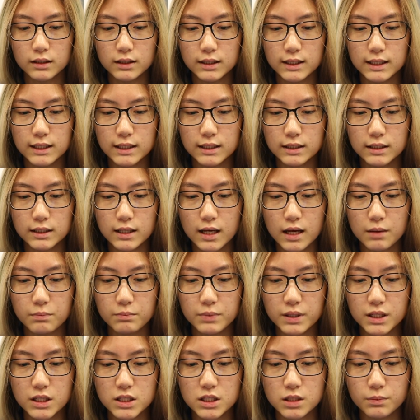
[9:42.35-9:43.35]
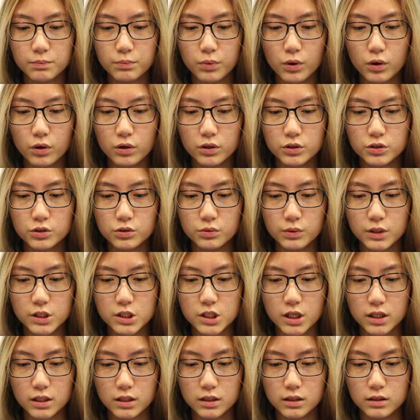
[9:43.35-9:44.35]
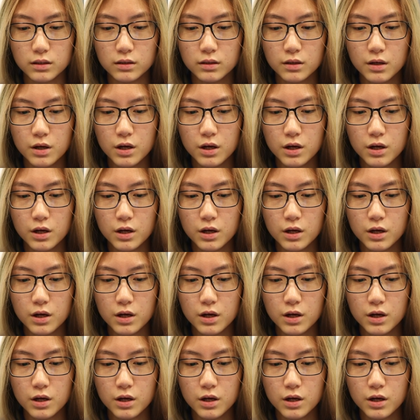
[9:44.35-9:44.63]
lean, and be a support to each other